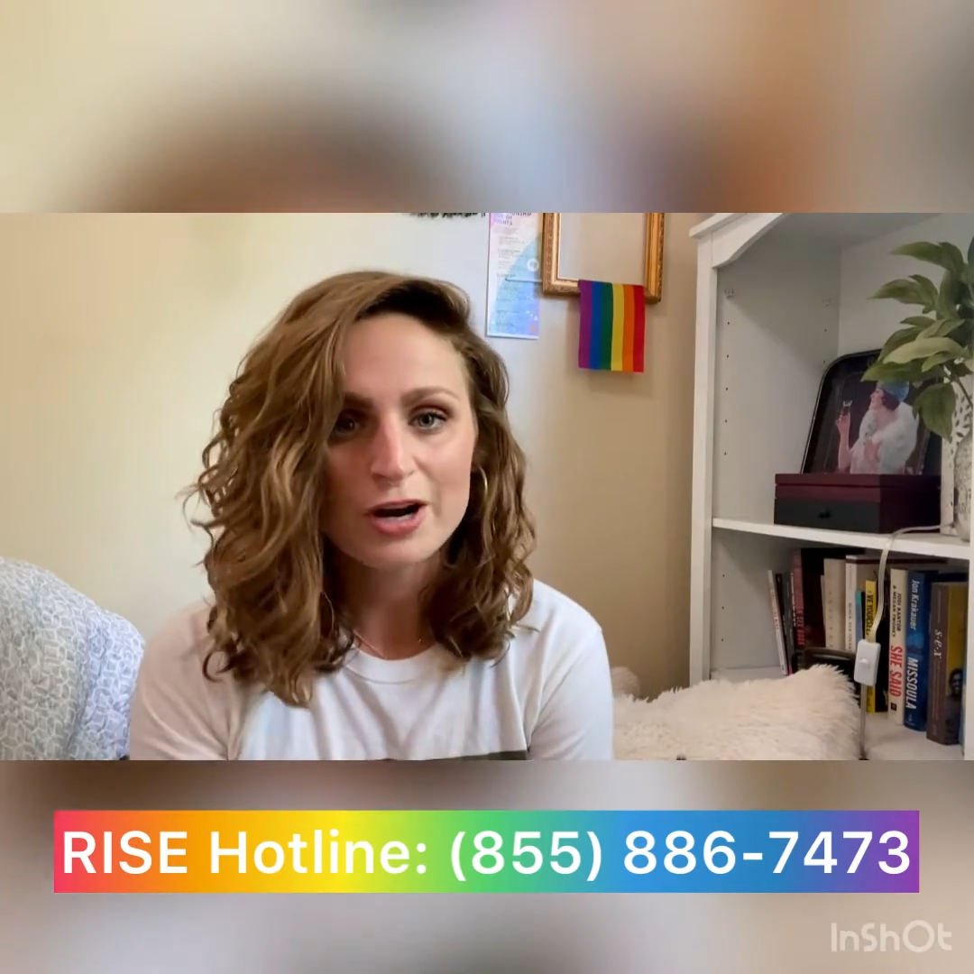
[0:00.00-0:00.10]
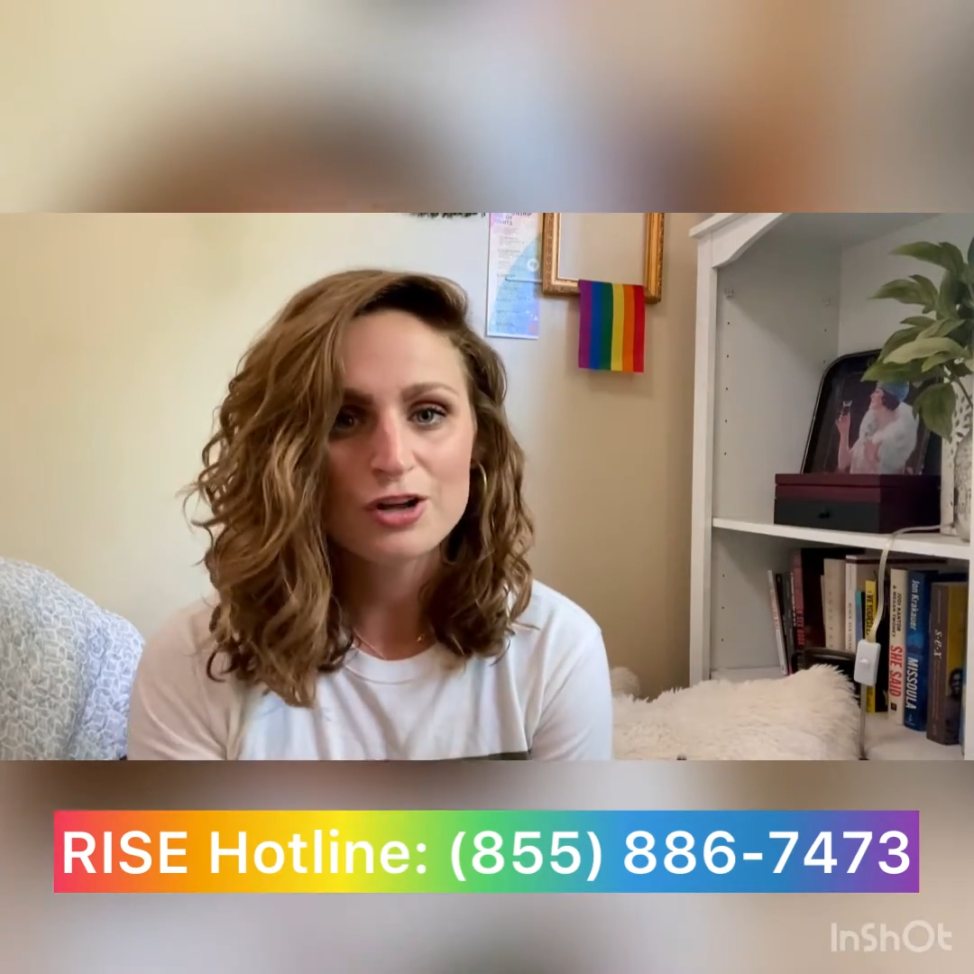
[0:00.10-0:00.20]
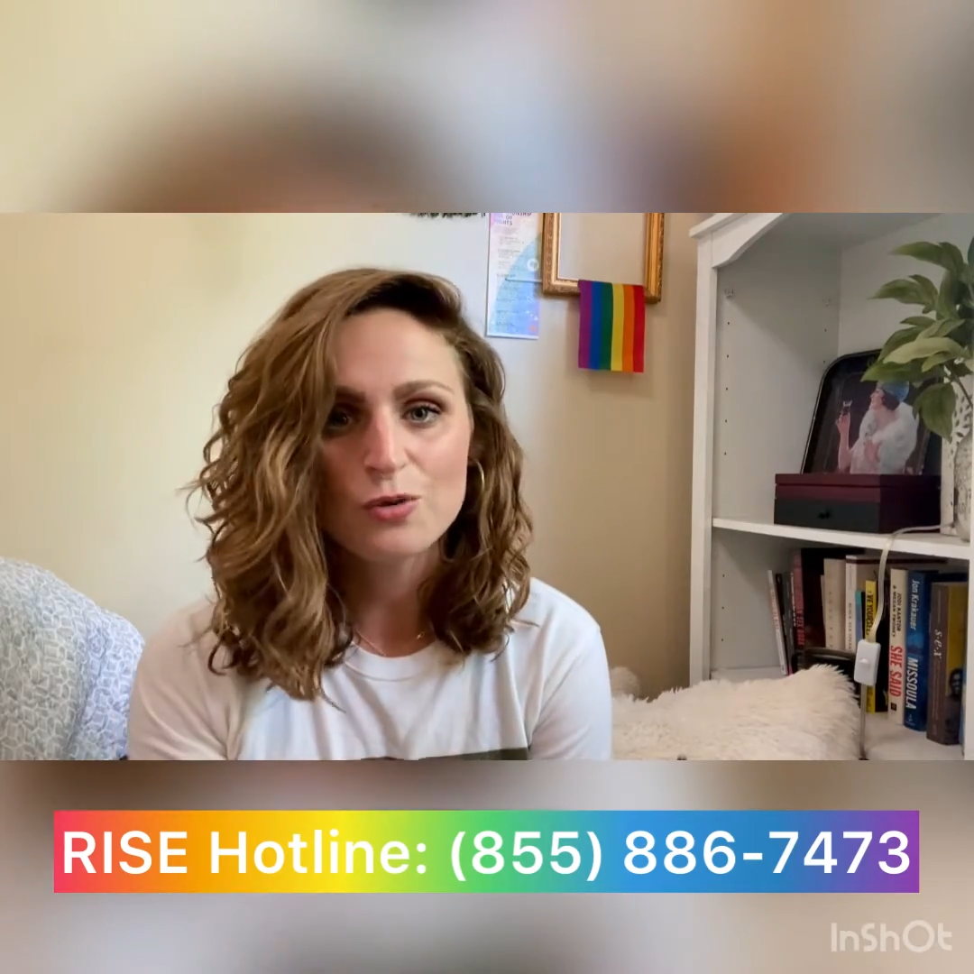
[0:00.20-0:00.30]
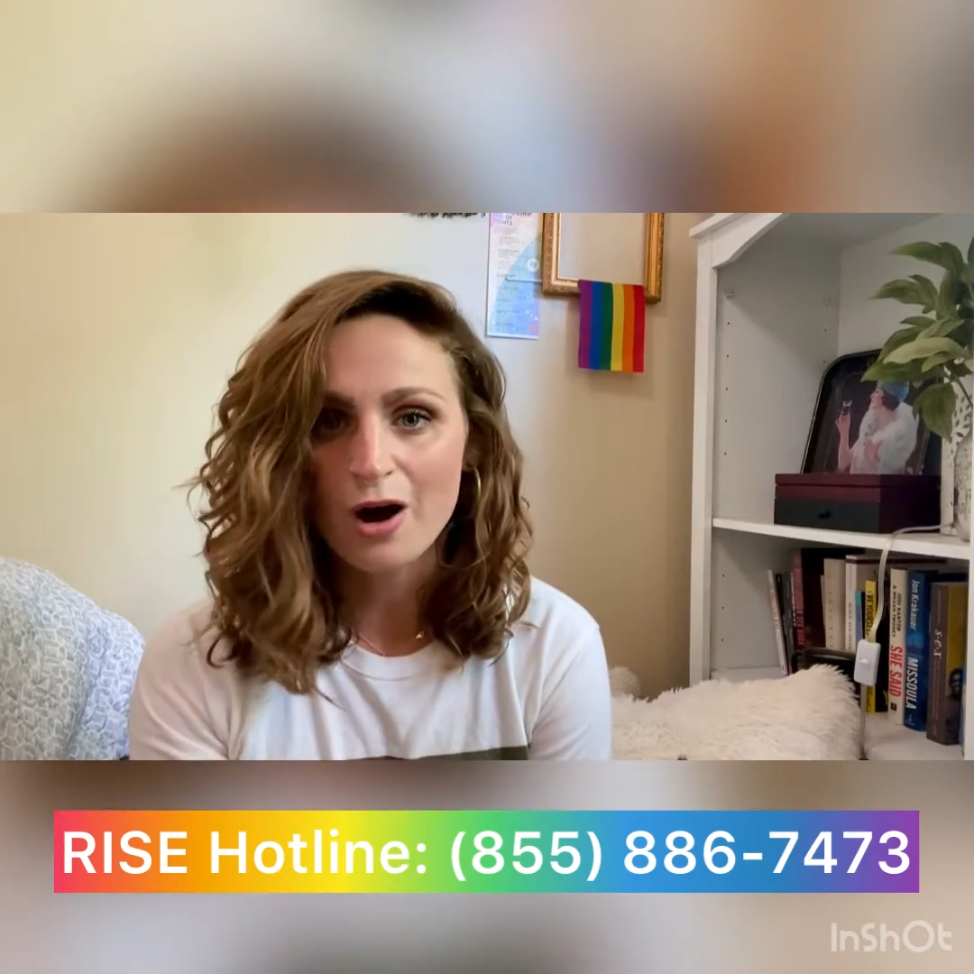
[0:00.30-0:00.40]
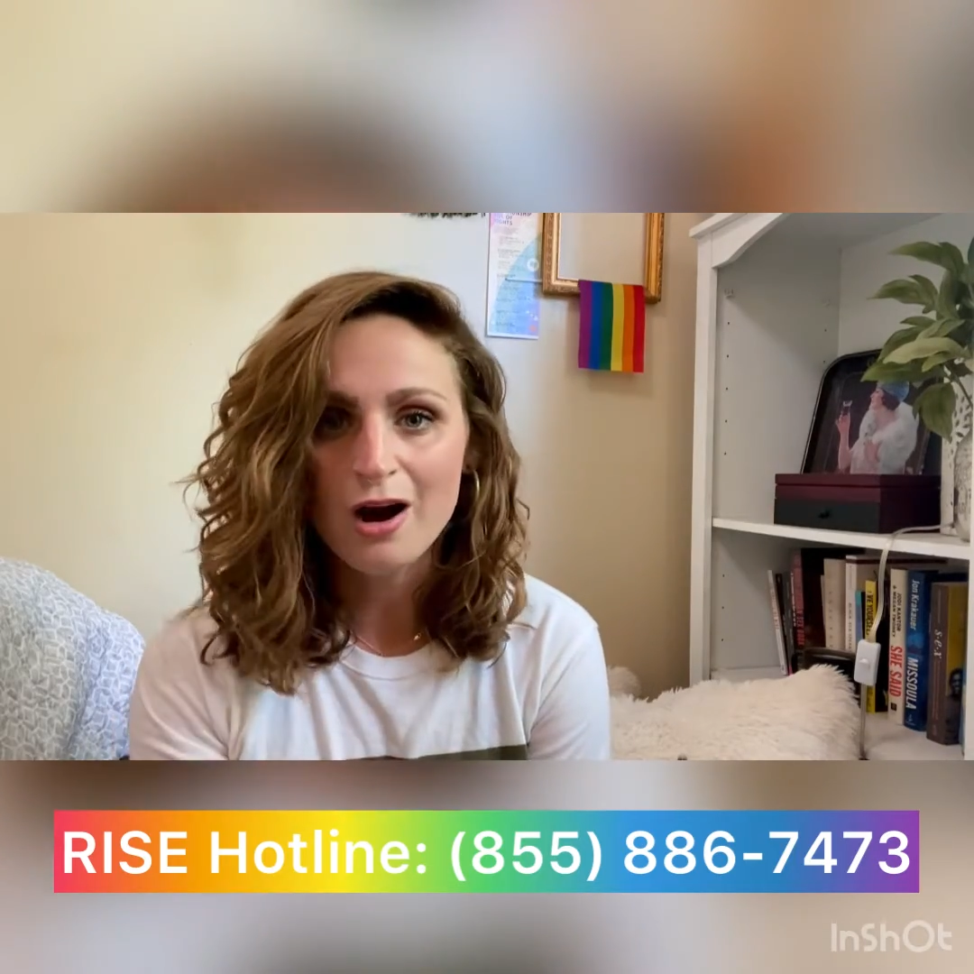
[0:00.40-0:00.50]

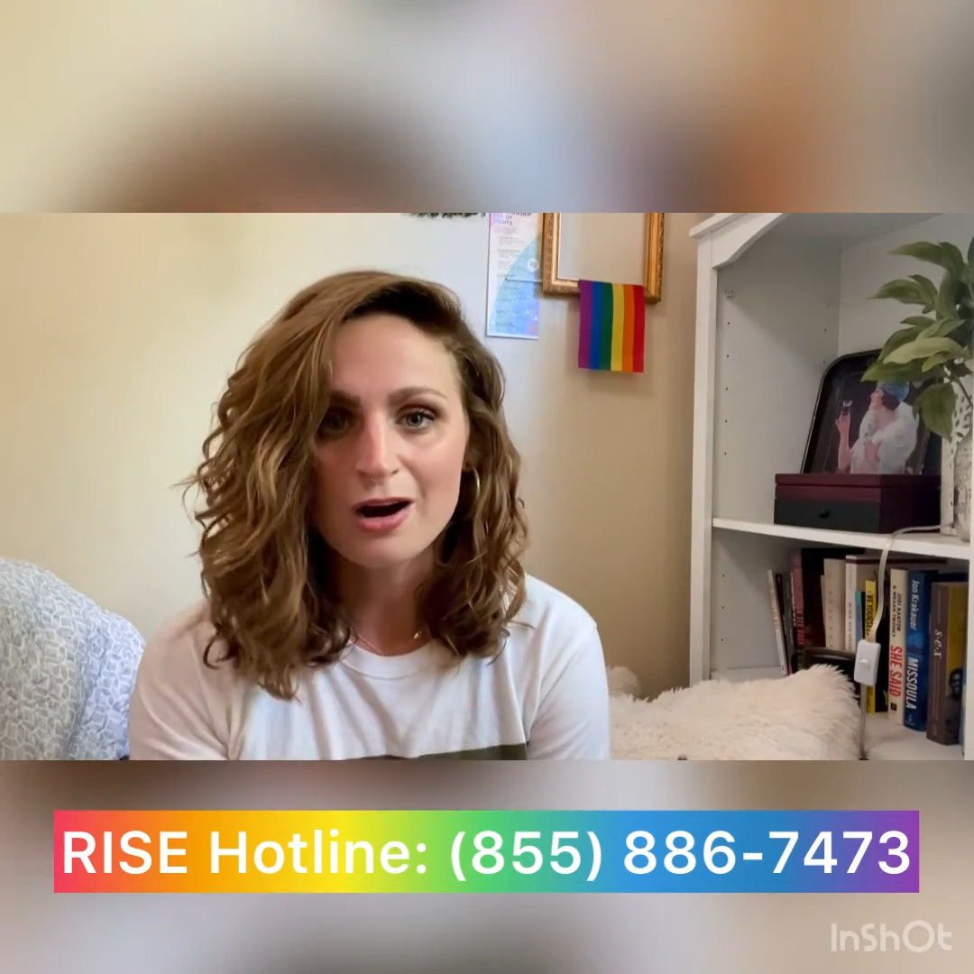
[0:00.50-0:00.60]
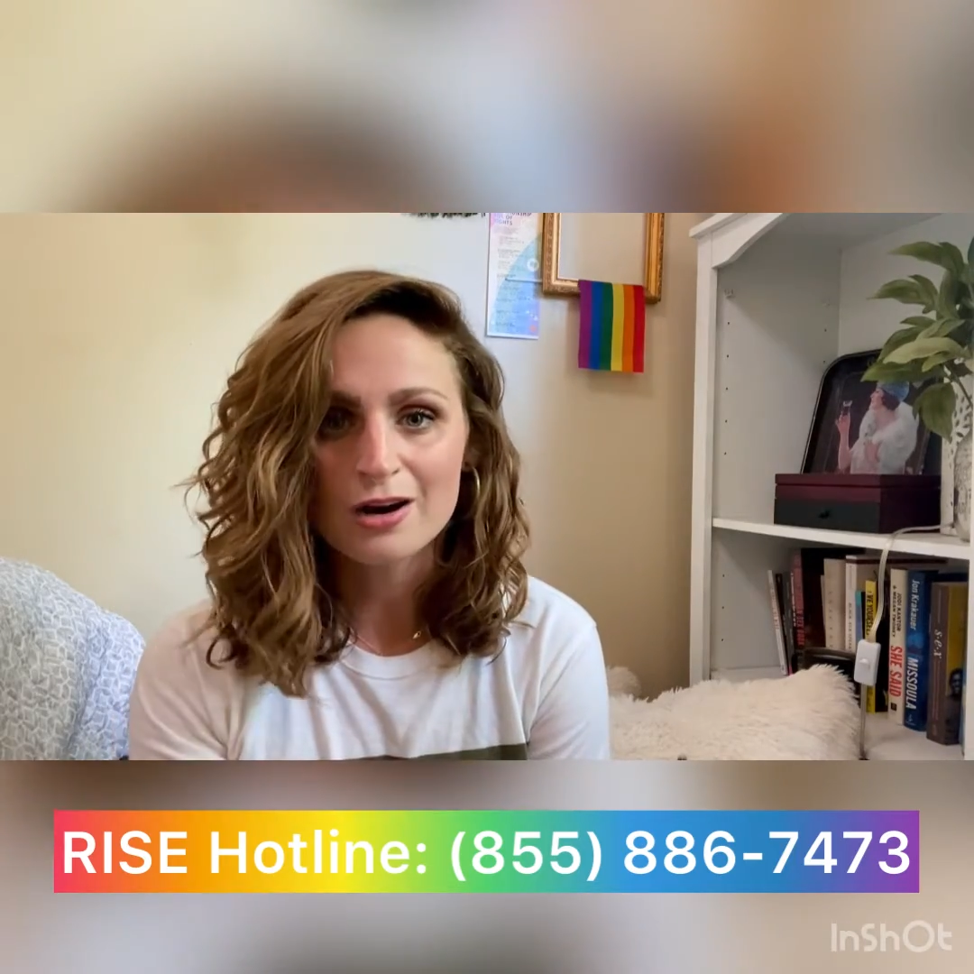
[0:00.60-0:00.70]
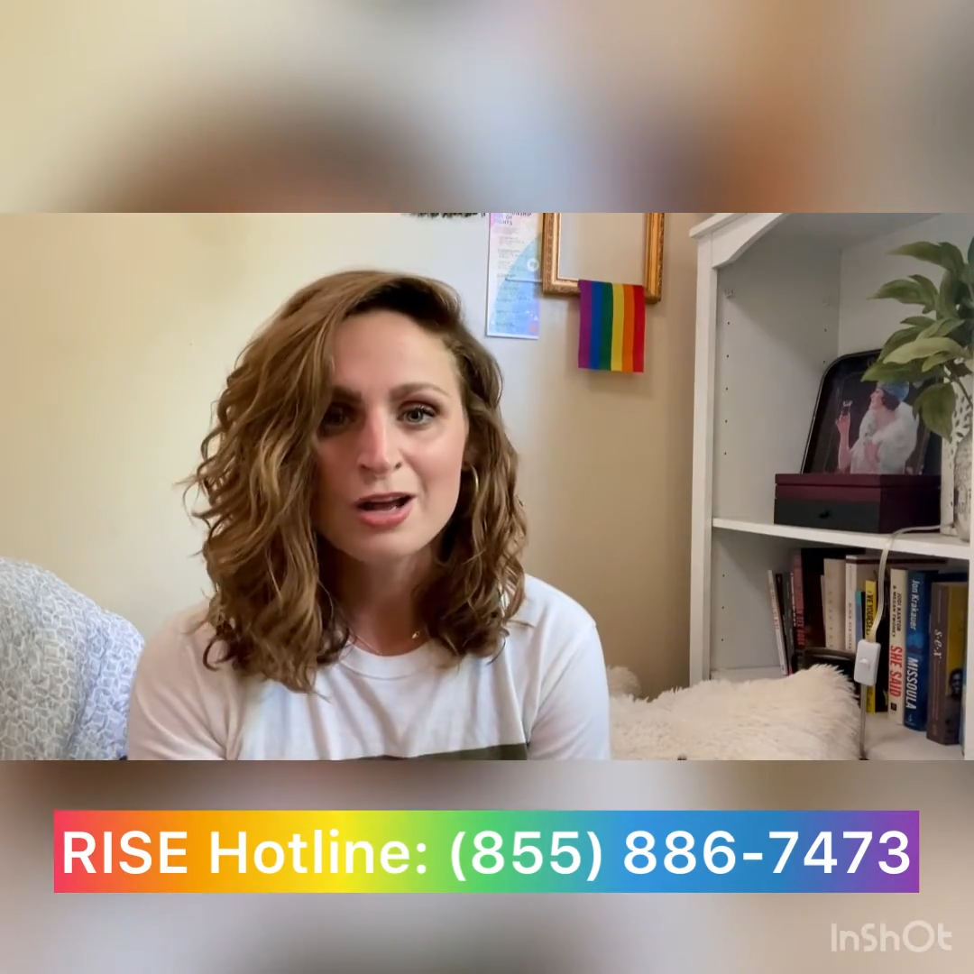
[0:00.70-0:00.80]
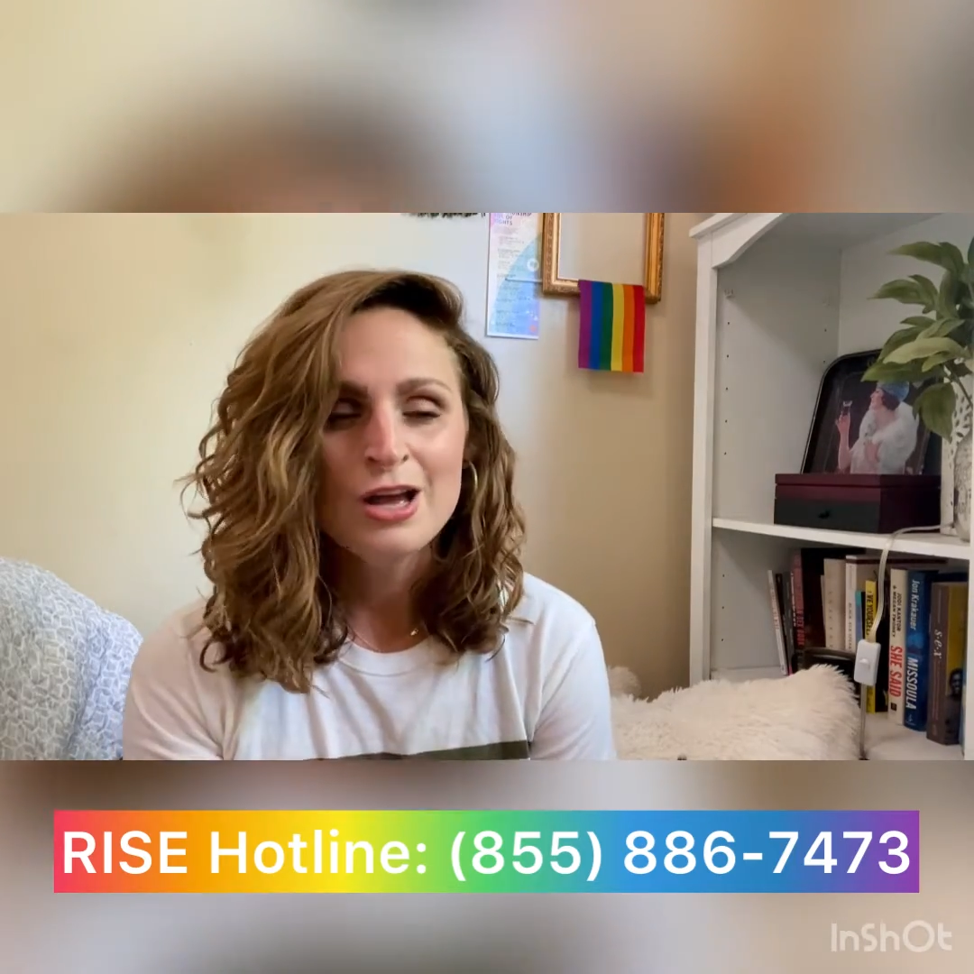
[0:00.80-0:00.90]
you are,